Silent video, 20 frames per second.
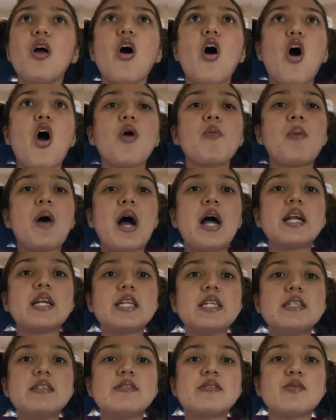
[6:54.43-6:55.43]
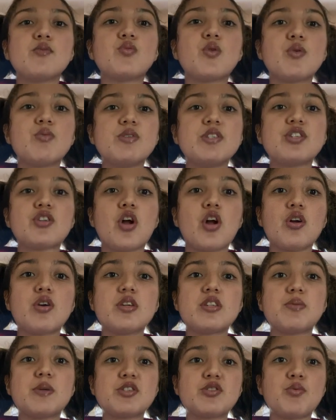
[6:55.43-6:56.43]
our bodies, when we start,
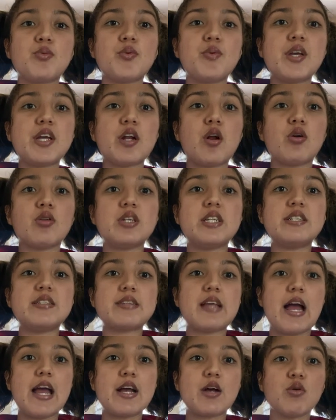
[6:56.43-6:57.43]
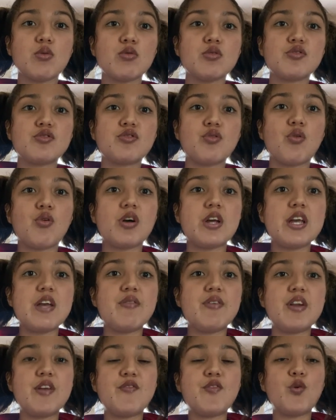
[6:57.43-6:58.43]
especially when we get on these cycles, or
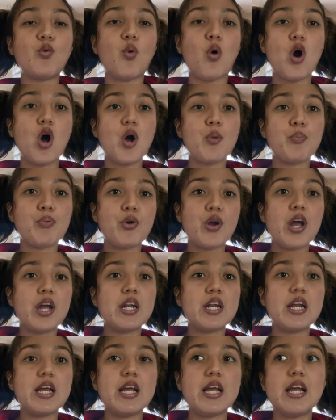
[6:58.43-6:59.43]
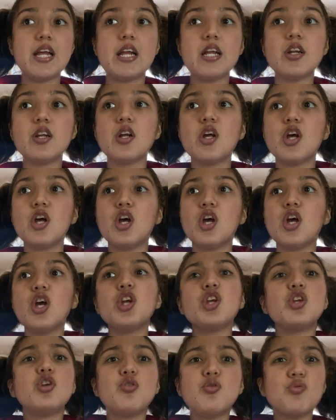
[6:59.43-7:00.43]
even if you are pregnant and
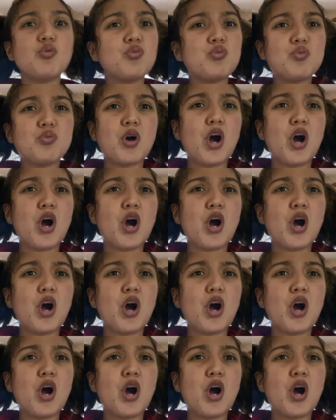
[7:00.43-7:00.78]
you